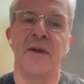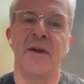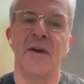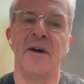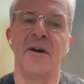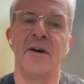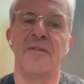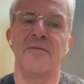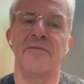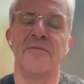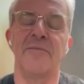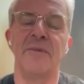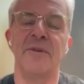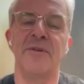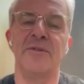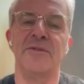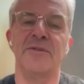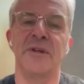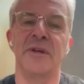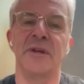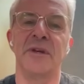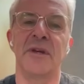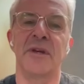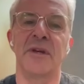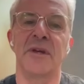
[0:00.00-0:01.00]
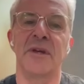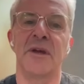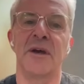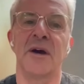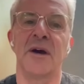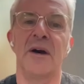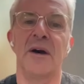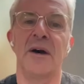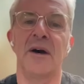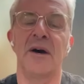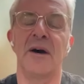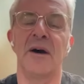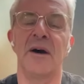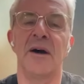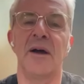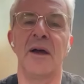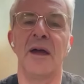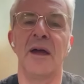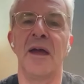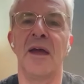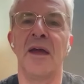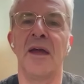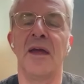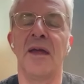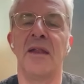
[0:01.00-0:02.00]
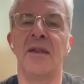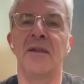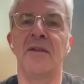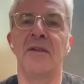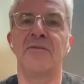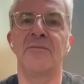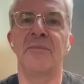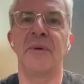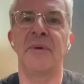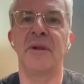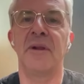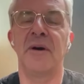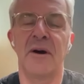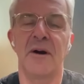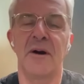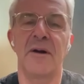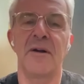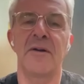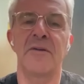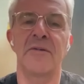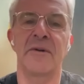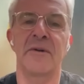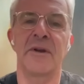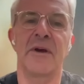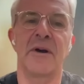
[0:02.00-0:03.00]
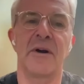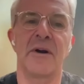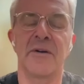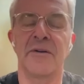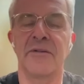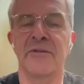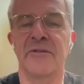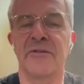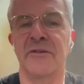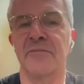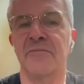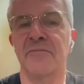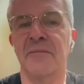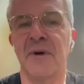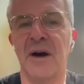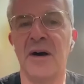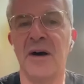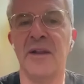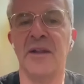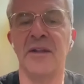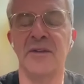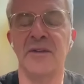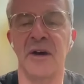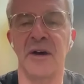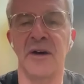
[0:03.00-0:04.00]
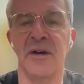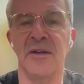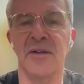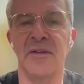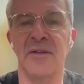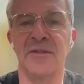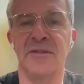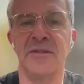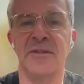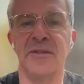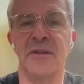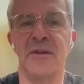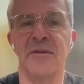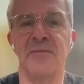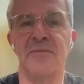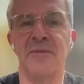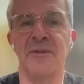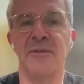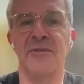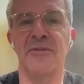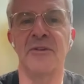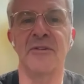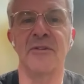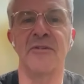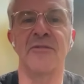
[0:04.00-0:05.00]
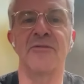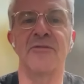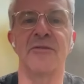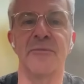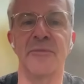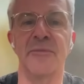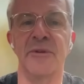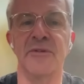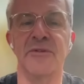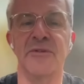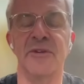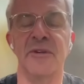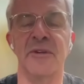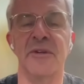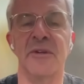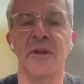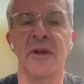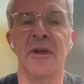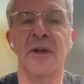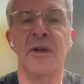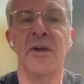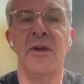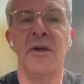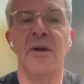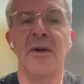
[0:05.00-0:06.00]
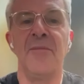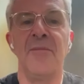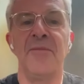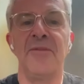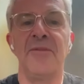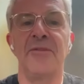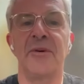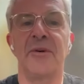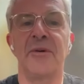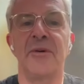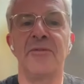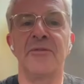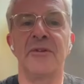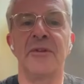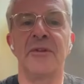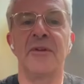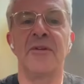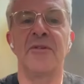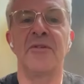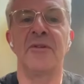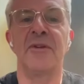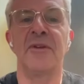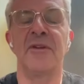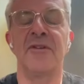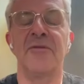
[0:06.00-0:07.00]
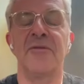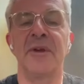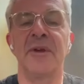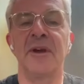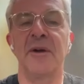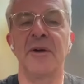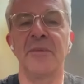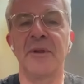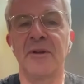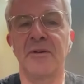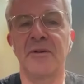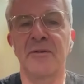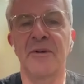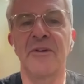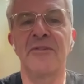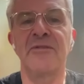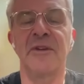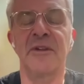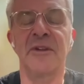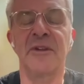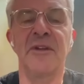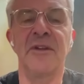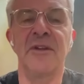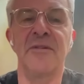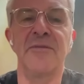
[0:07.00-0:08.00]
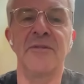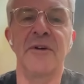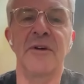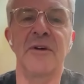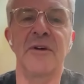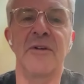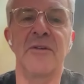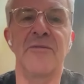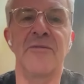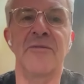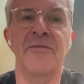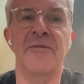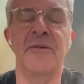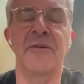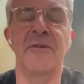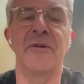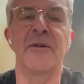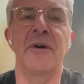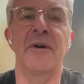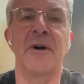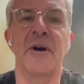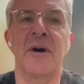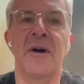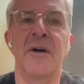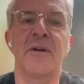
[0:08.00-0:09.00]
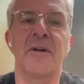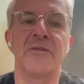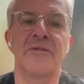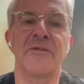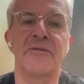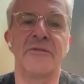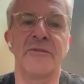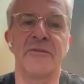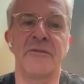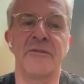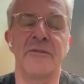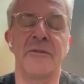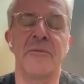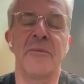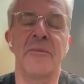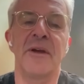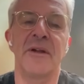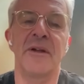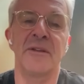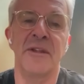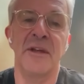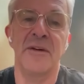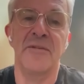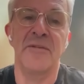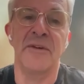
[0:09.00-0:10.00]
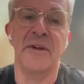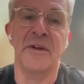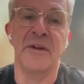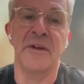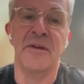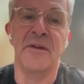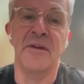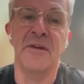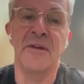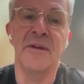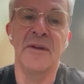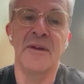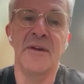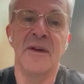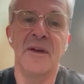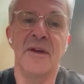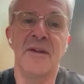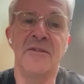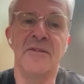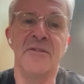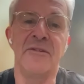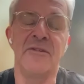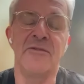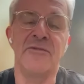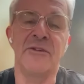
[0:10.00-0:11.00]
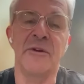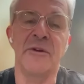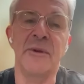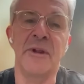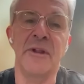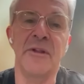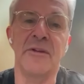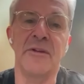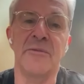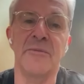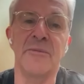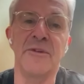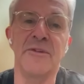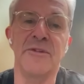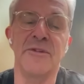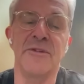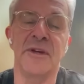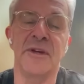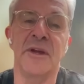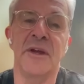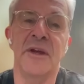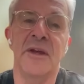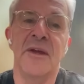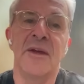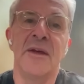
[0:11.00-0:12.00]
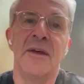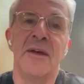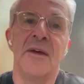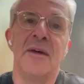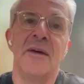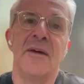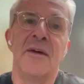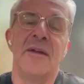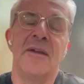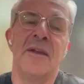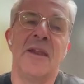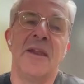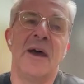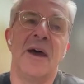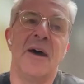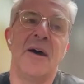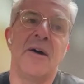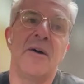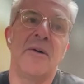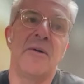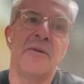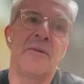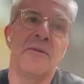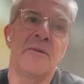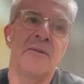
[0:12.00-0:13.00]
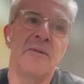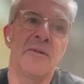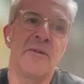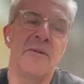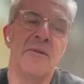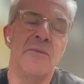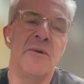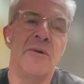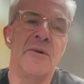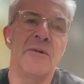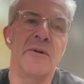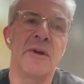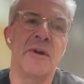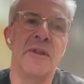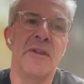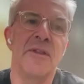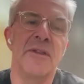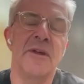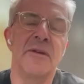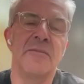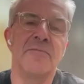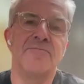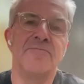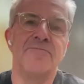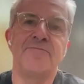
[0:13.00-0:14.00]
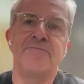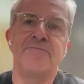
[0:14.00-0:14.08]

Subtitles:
of music, and it's been harder and harder to monetize music distribution. So it's become increasingly difficult for artists to make a living distributing their music. Now you worry that